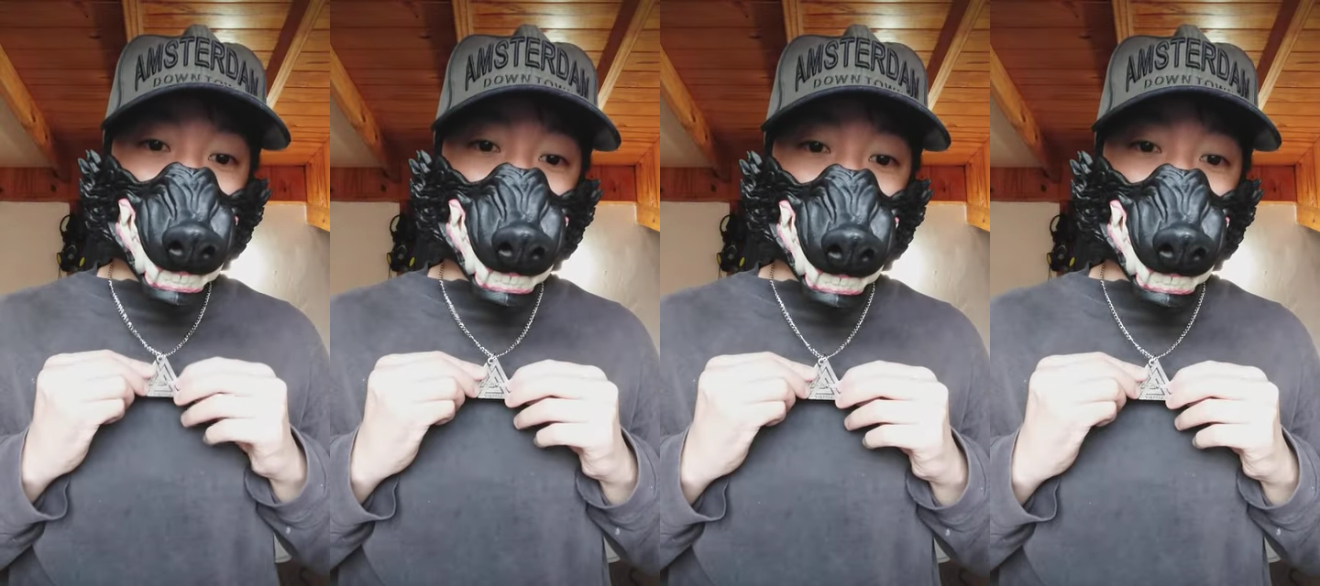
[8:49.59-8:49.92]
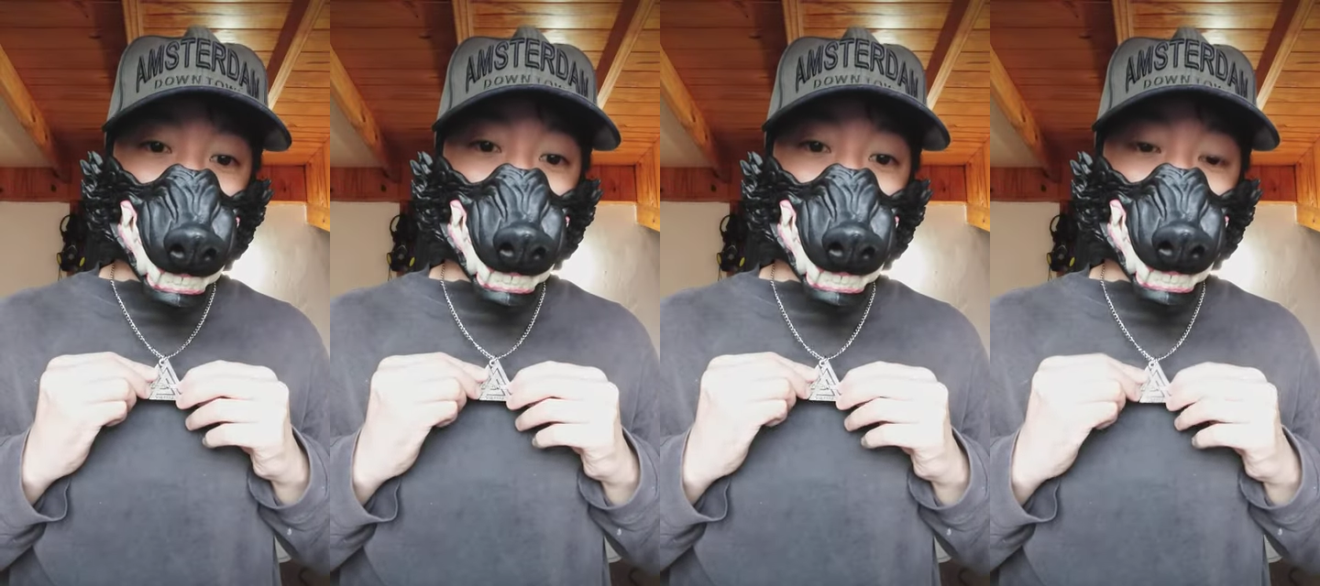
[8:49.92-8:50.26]
so I
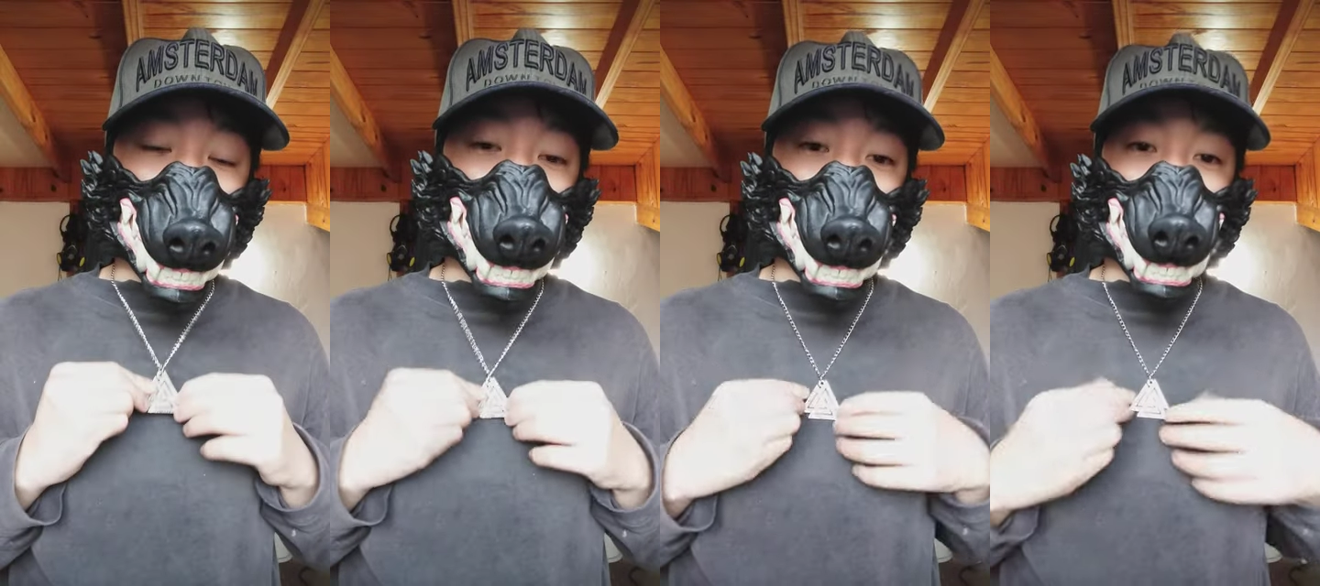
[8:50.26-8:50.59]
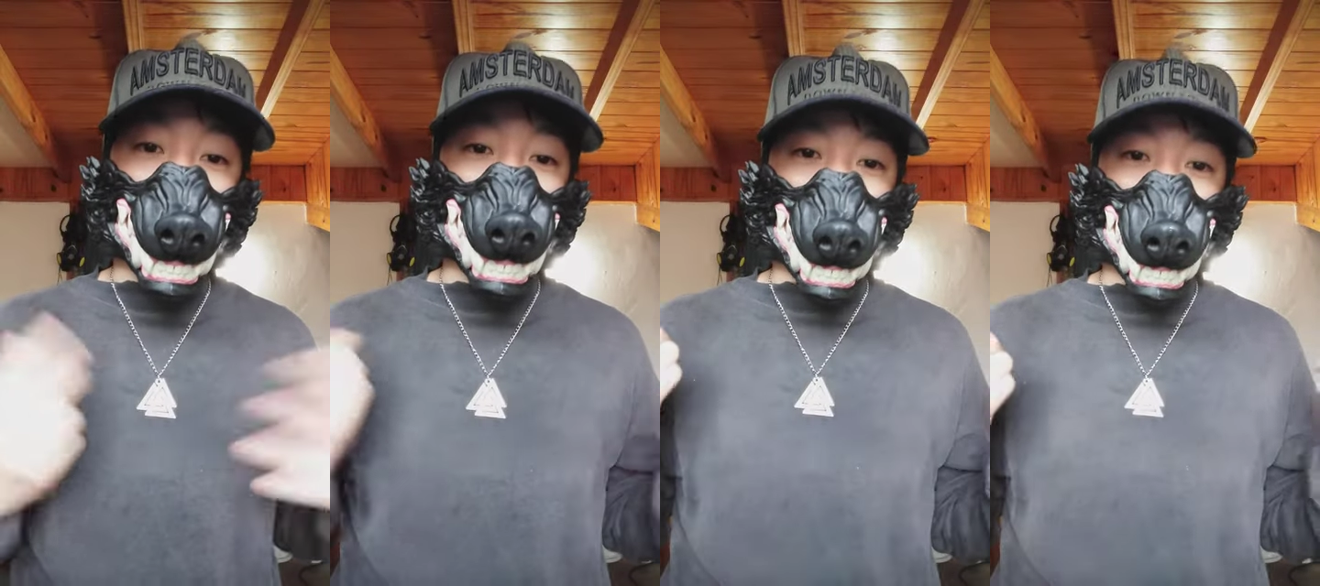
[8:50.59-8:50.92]
can make this
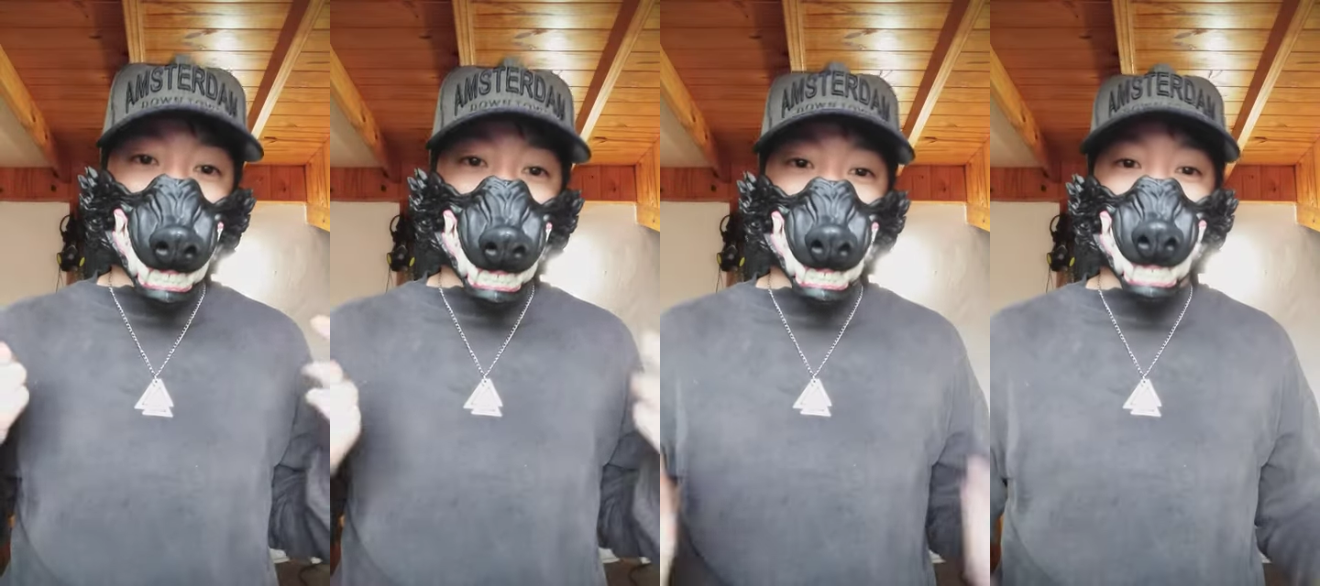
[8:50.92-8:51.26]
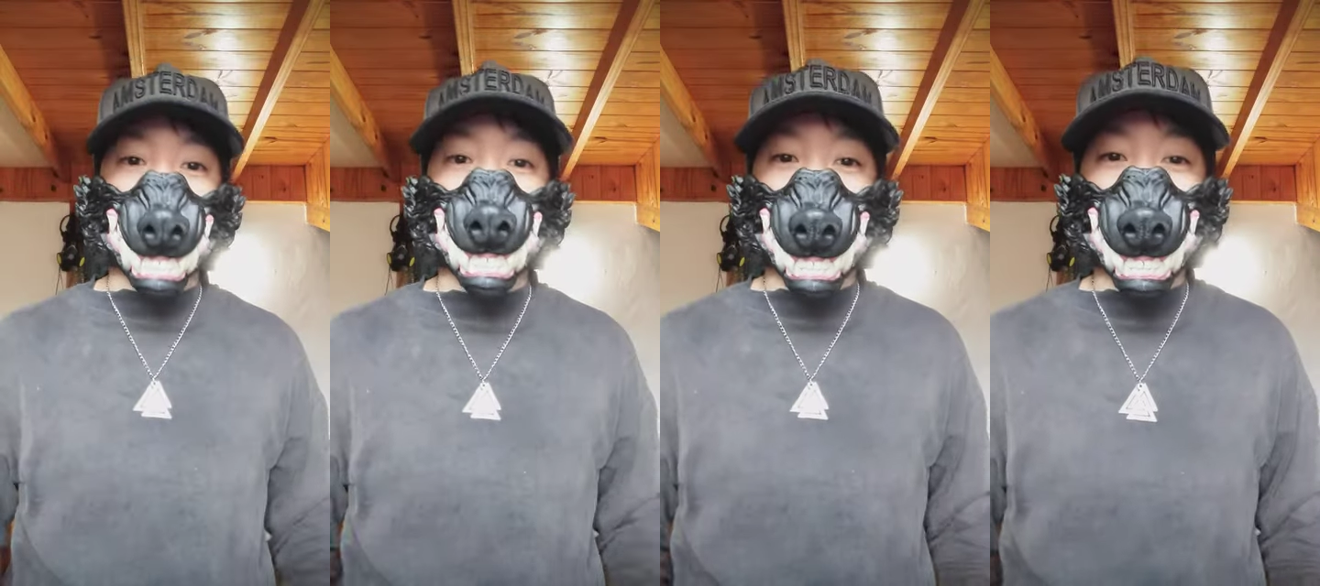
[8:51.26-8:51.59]
that
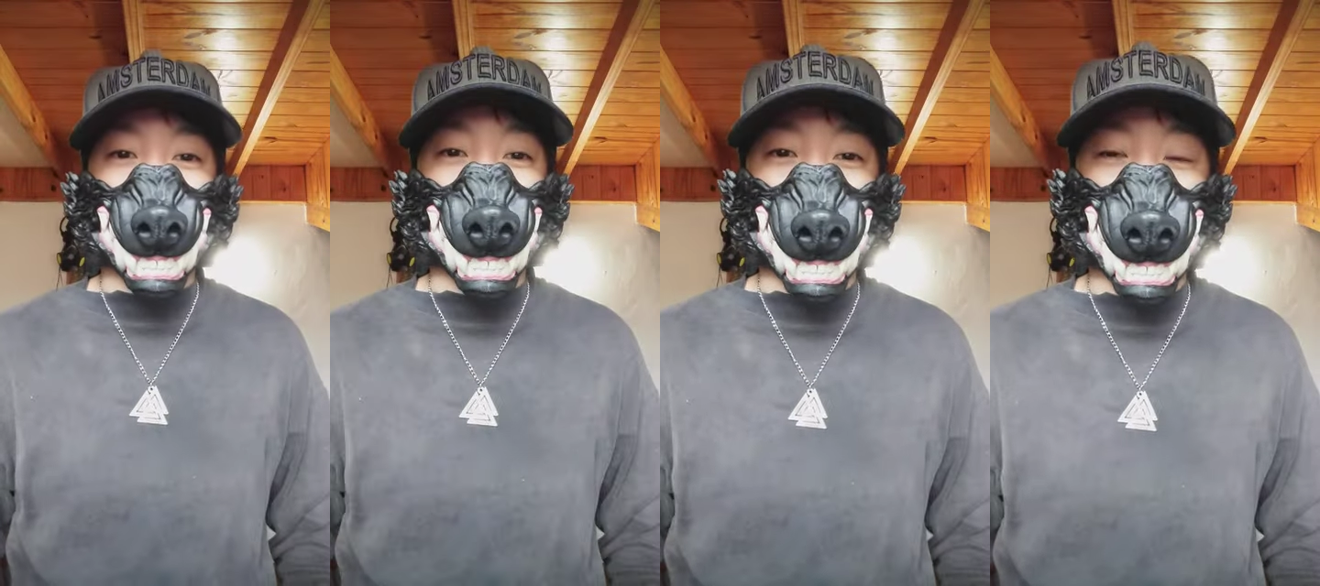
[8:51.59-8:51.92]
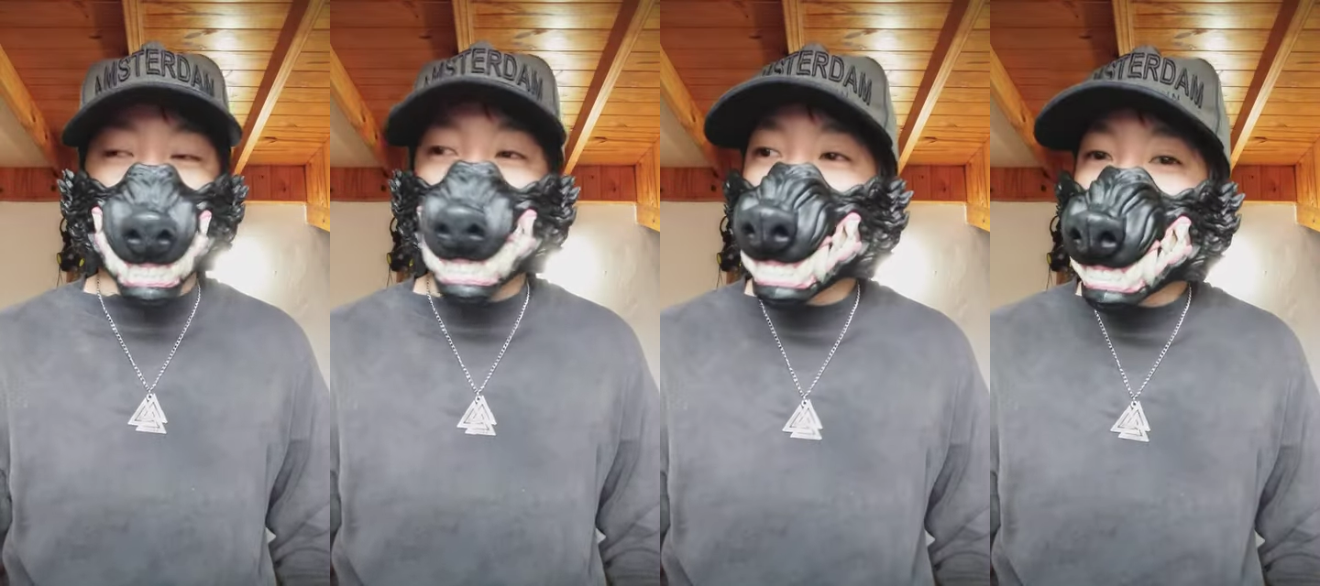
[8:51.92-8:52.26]
new nickel.